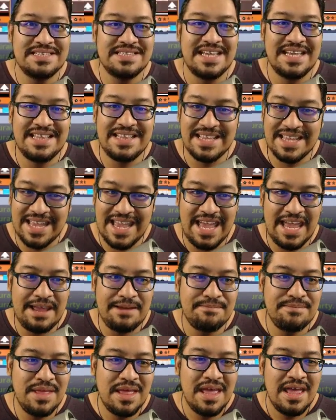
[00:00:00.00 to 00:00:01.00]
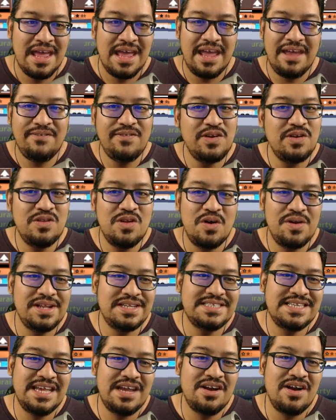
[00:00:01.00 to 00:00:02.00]
in the game. If you notice
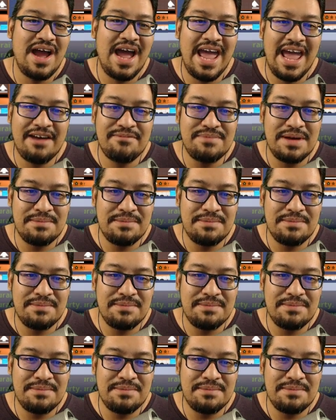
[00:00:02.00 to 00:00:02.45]
here, I have my